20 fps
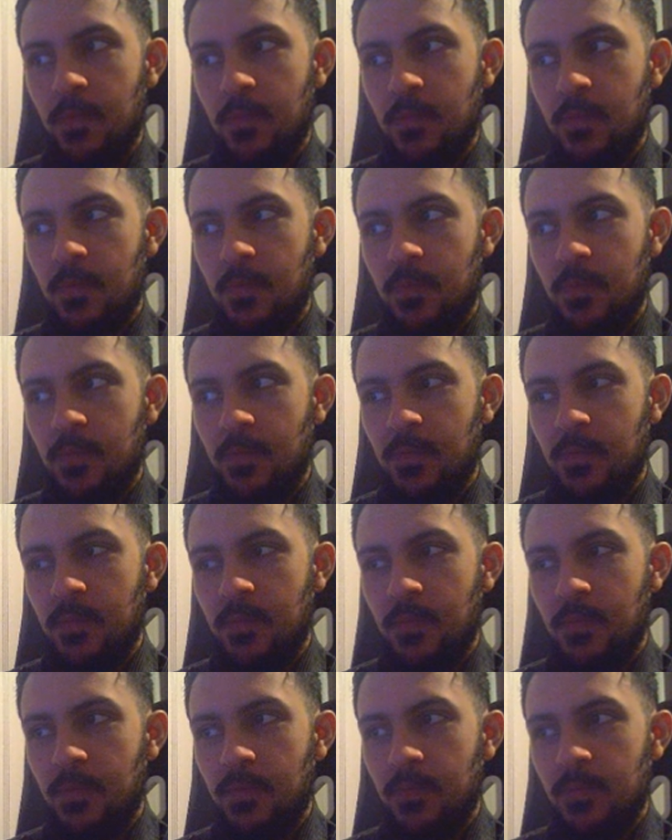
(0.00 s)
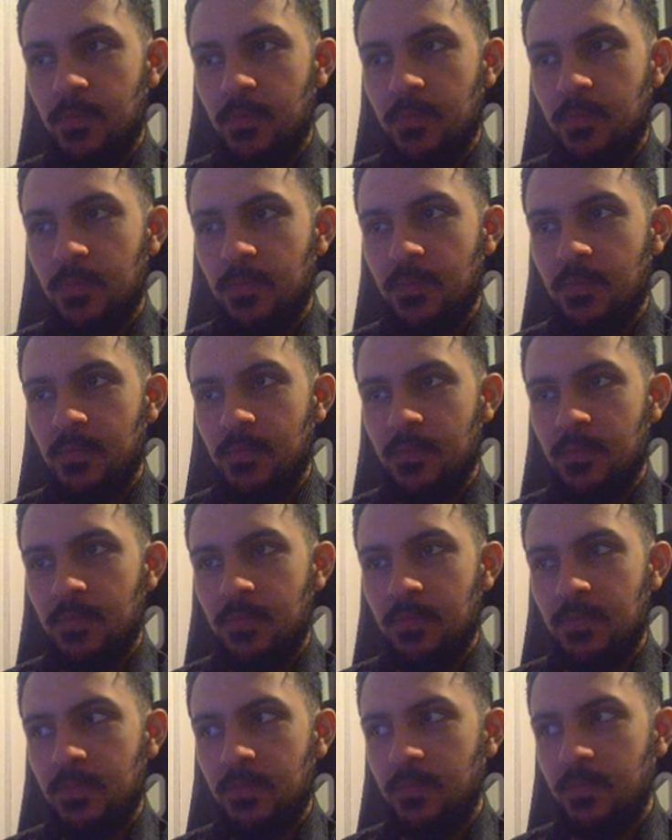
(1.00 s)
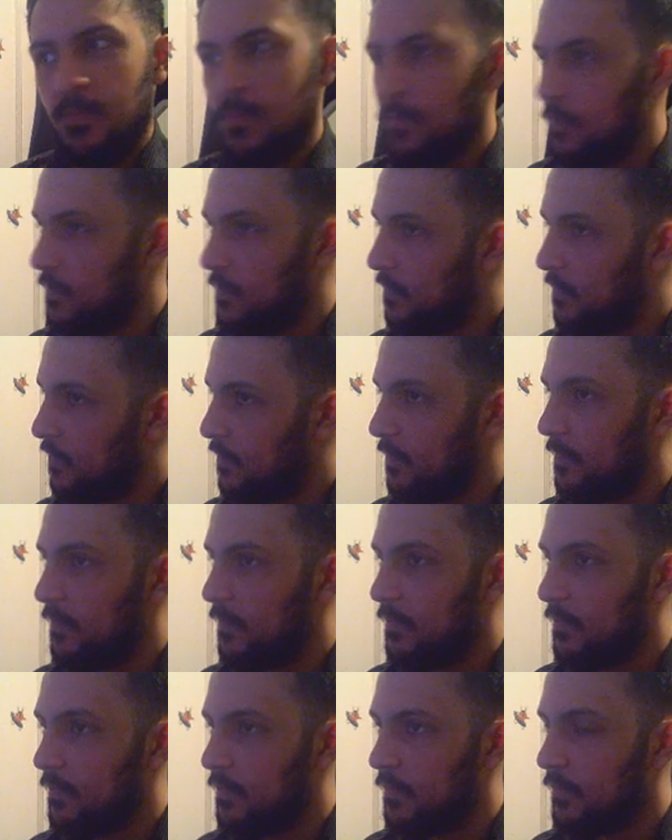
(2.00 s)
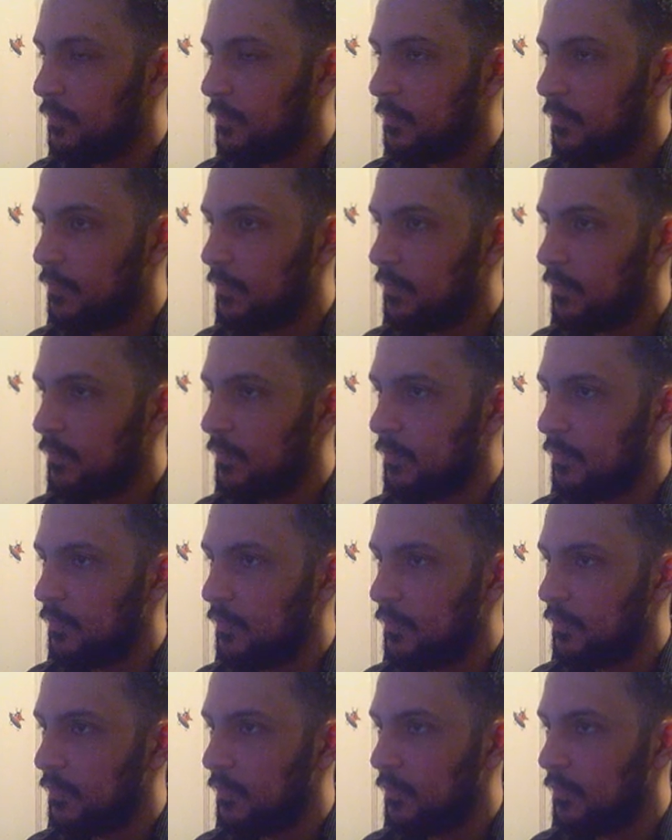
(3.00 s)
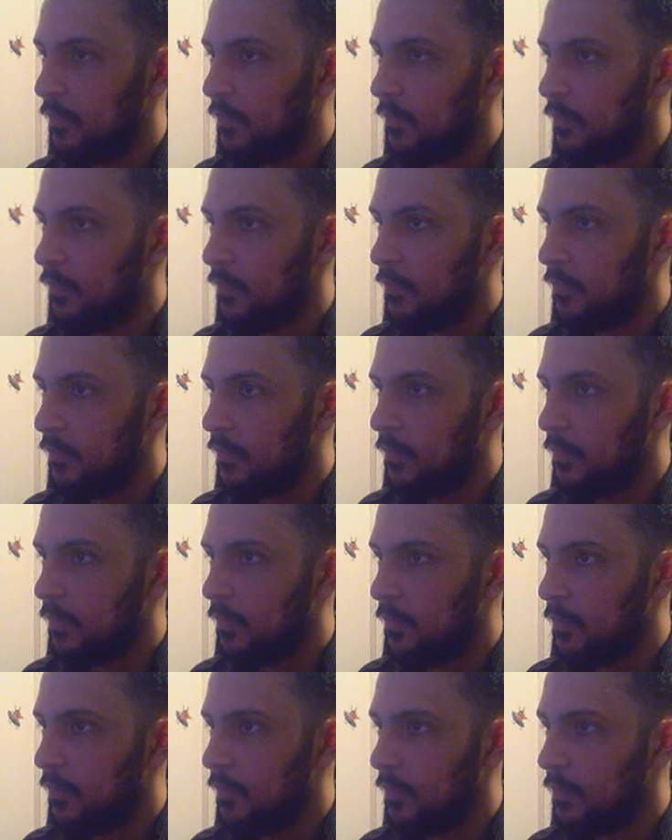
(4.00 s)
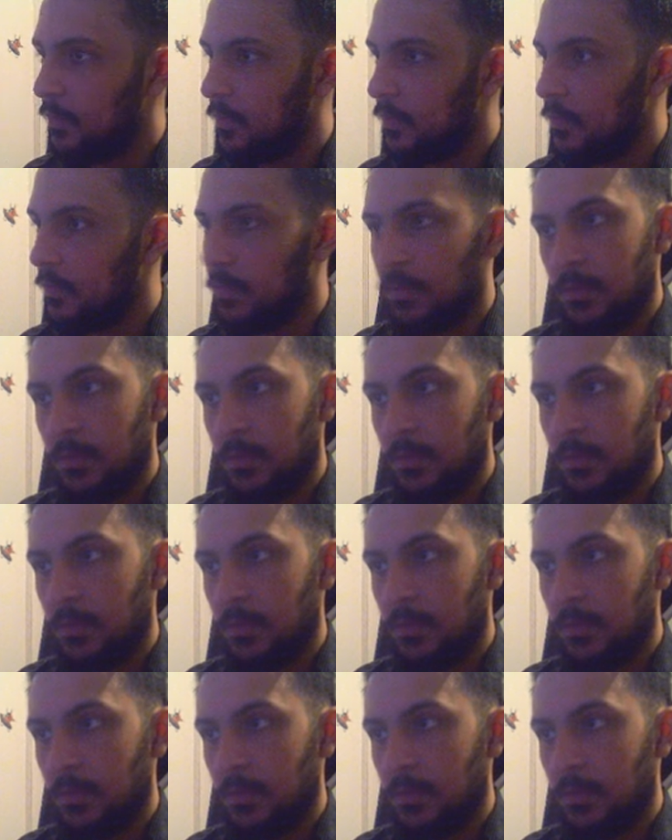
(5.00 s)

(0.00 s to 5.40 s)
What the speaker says: Nothing is said.